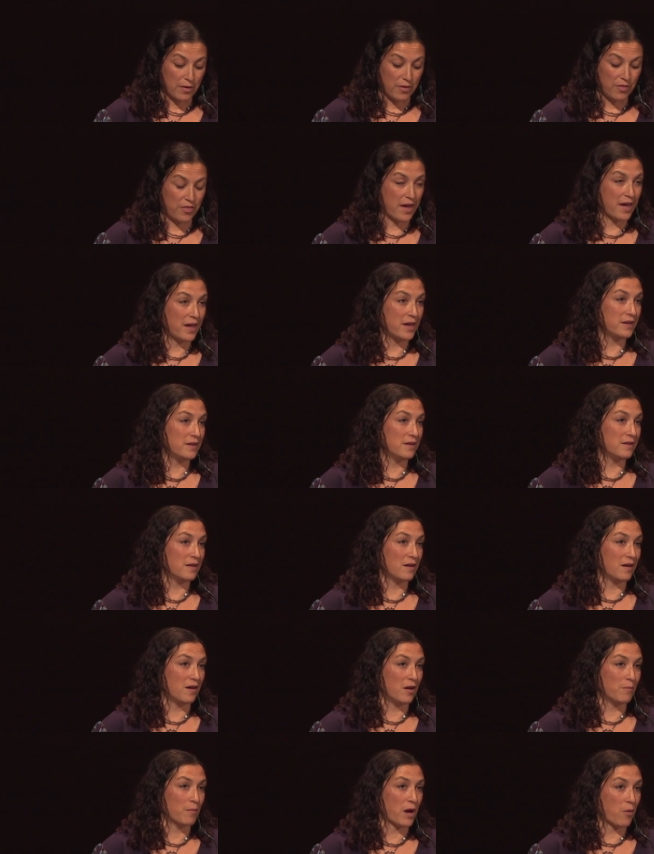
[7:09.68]
Then,
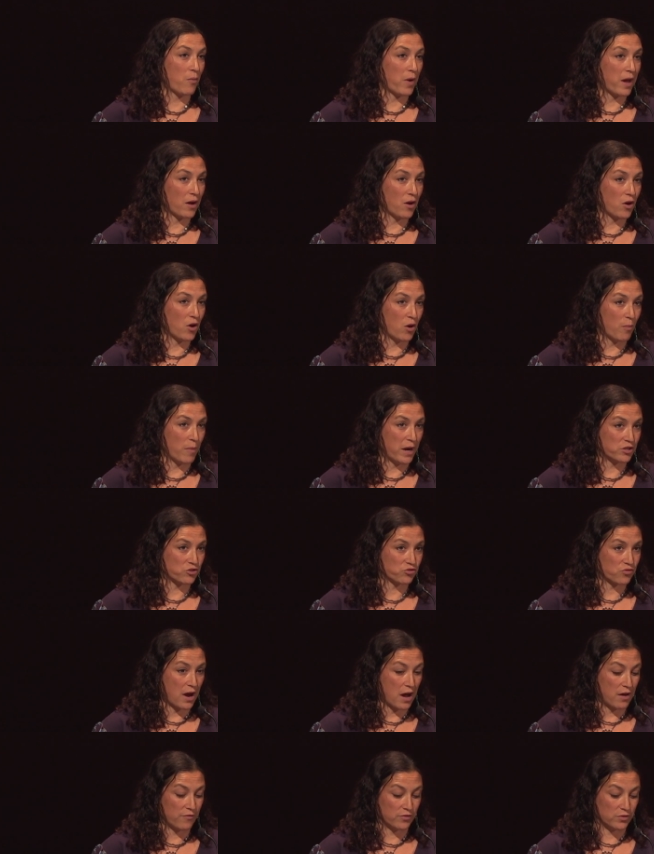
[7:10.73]
on my way home, I
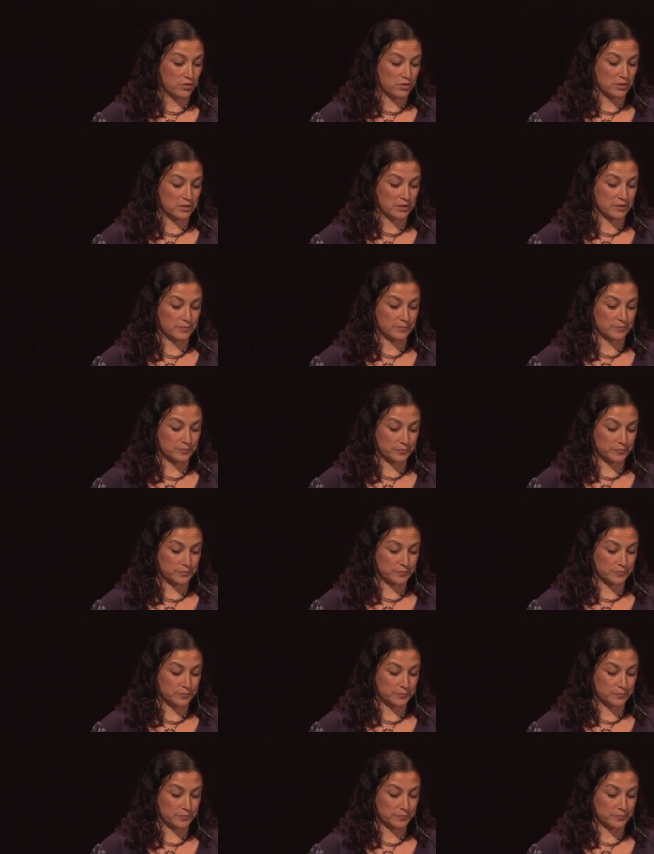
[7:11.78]
traveled